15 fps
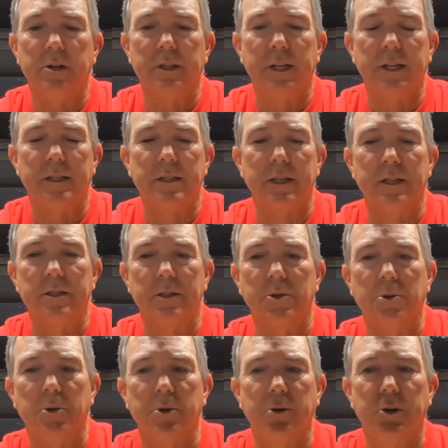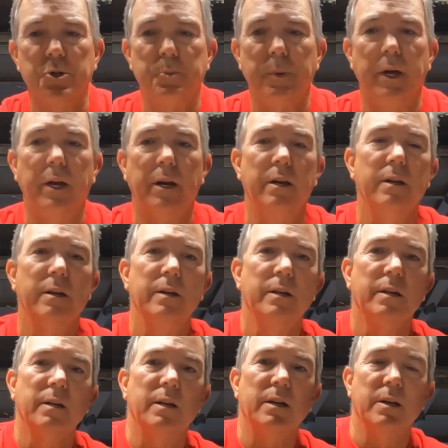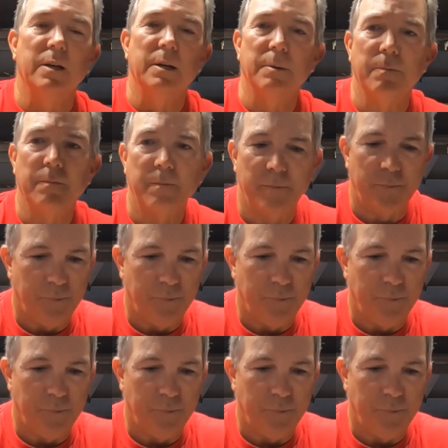It's like a 6 1/4 inch bait on